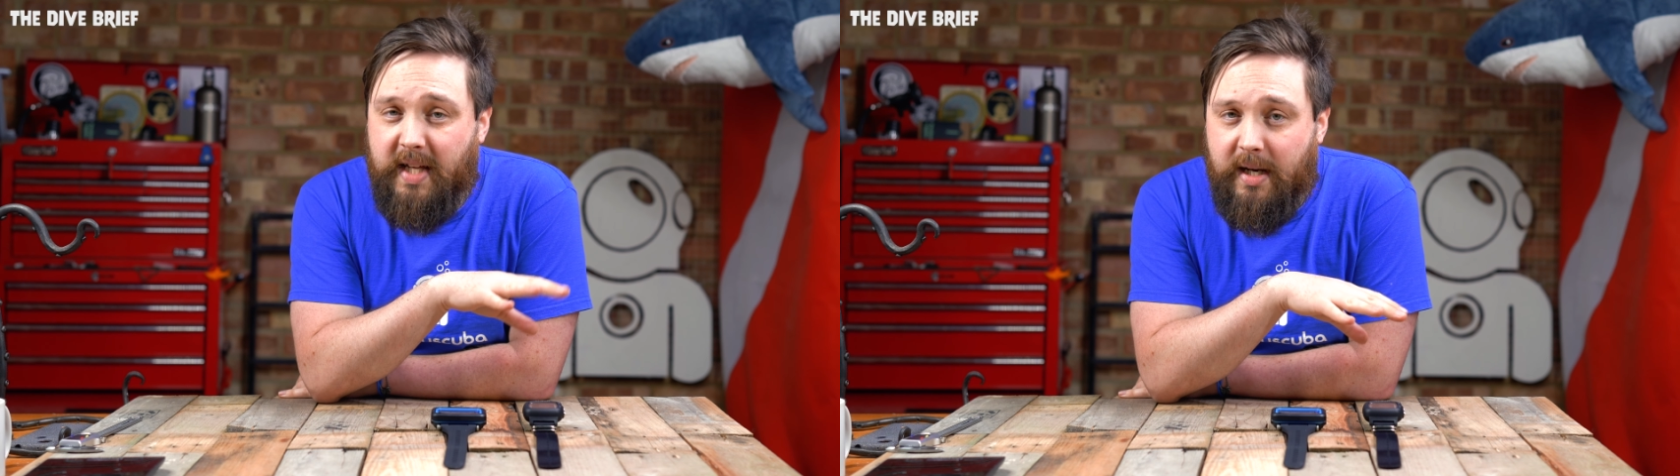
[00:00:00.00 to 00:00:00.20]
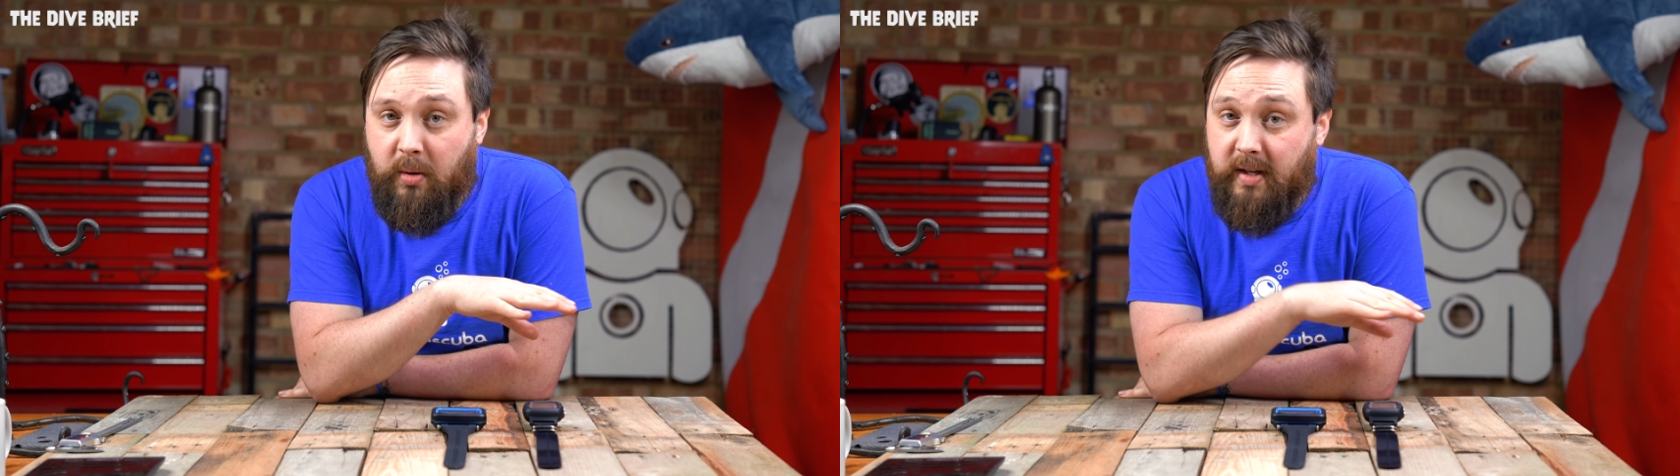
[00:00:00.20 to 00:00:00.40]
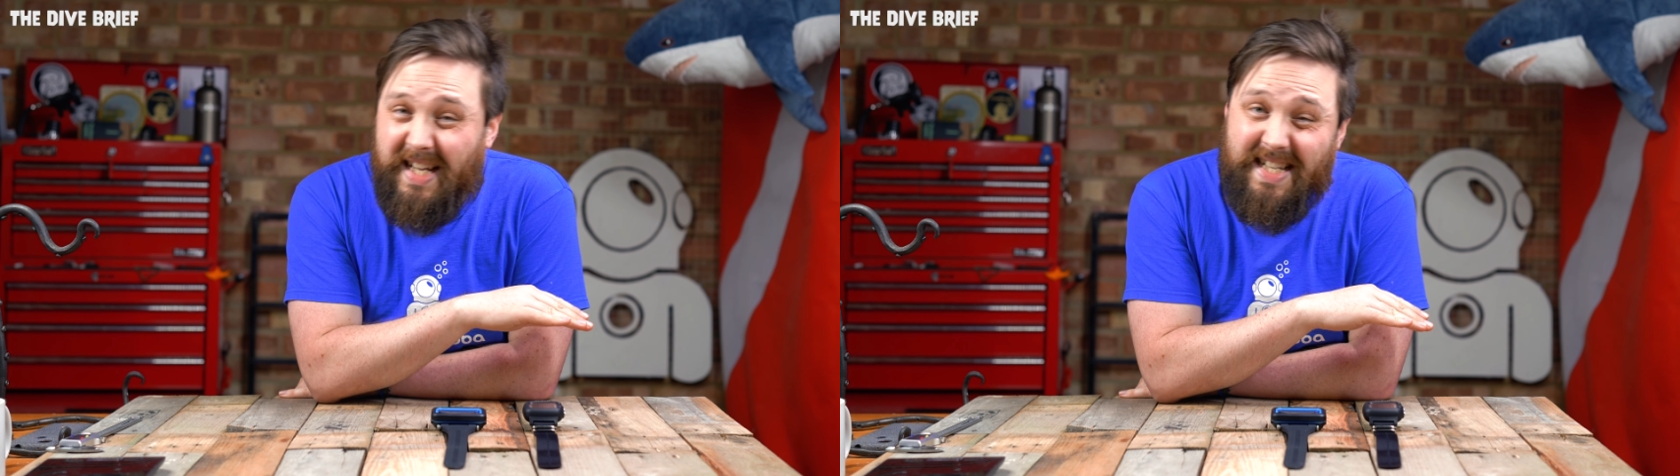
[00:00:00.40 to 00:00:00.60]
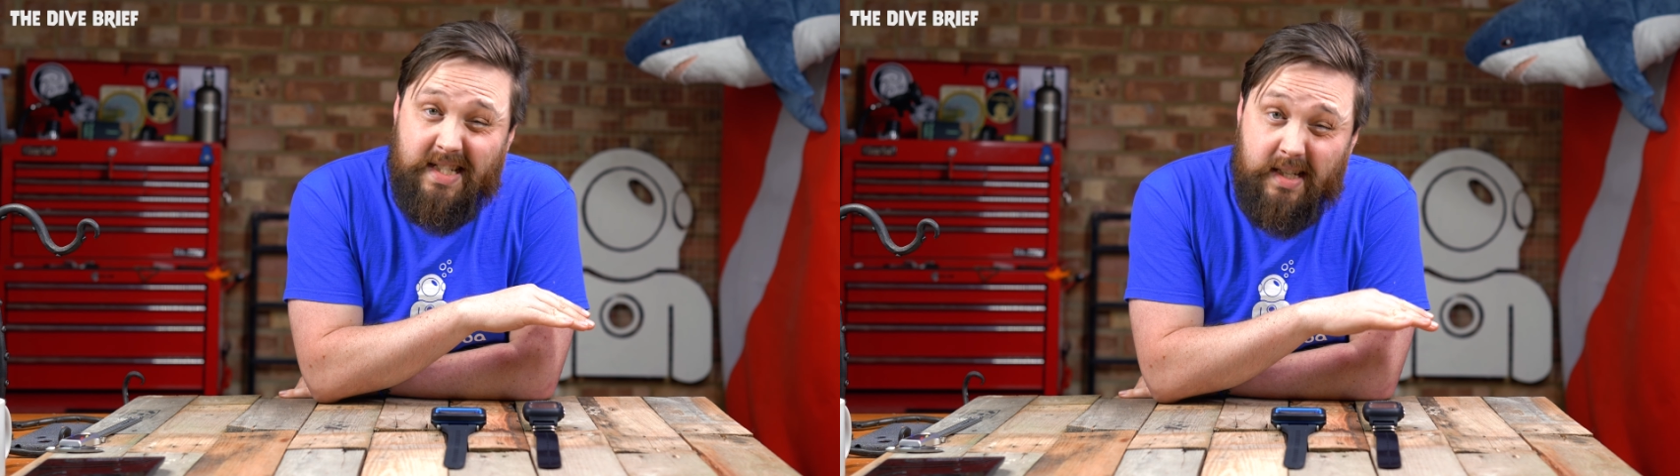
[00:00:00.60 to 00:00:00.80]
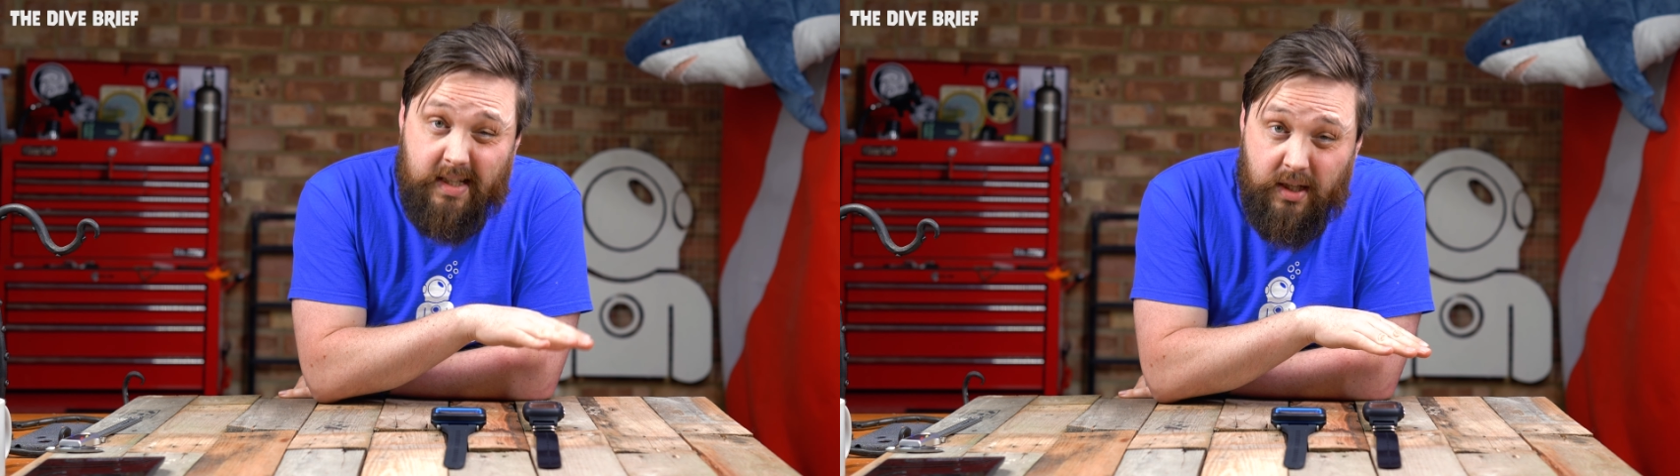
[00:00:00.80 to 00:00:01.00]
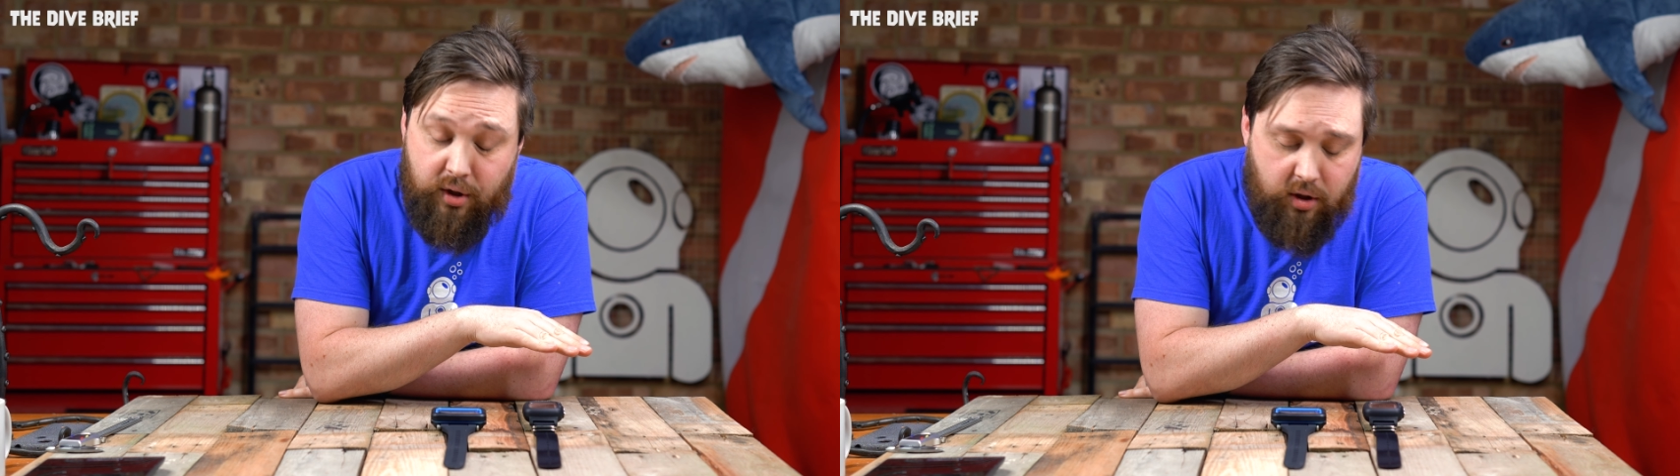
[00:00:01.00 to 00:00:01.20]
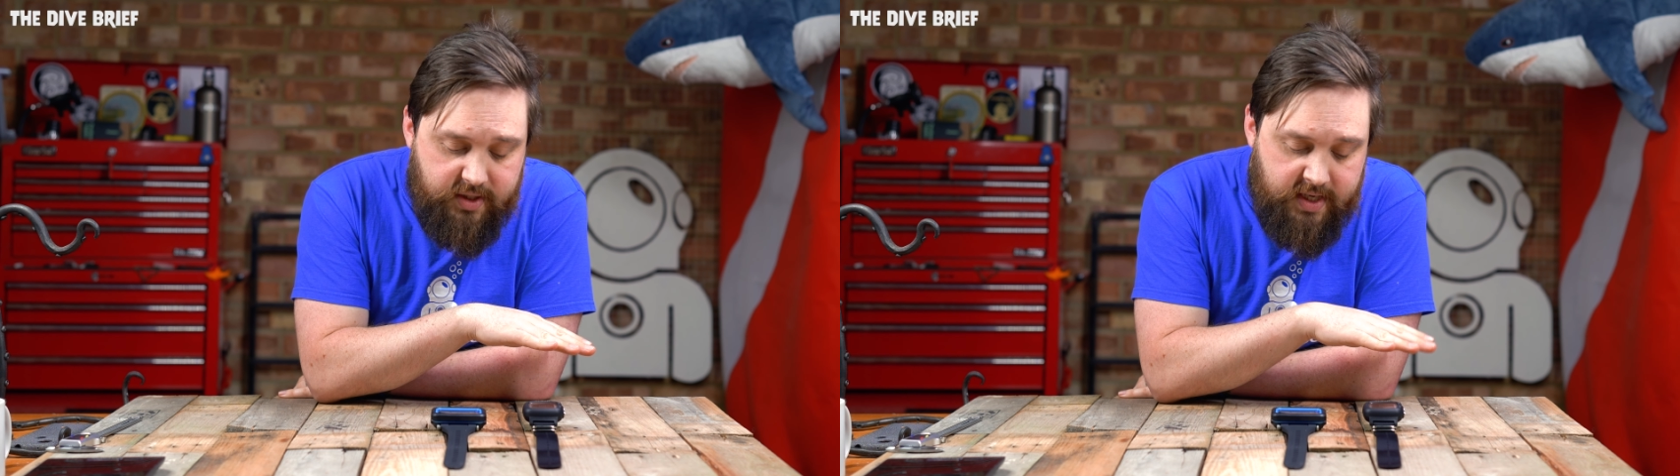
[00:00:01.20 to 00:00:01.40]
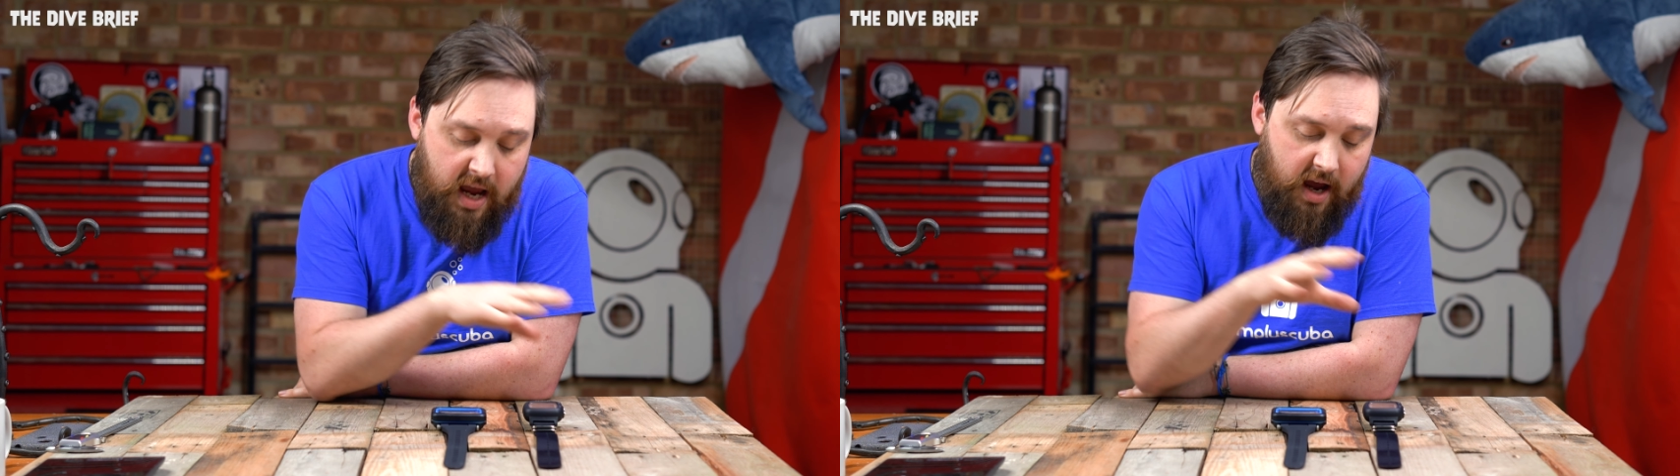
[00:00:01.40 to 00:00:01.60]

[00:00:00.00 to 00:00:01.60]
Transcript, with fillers: Aqualung that it does not.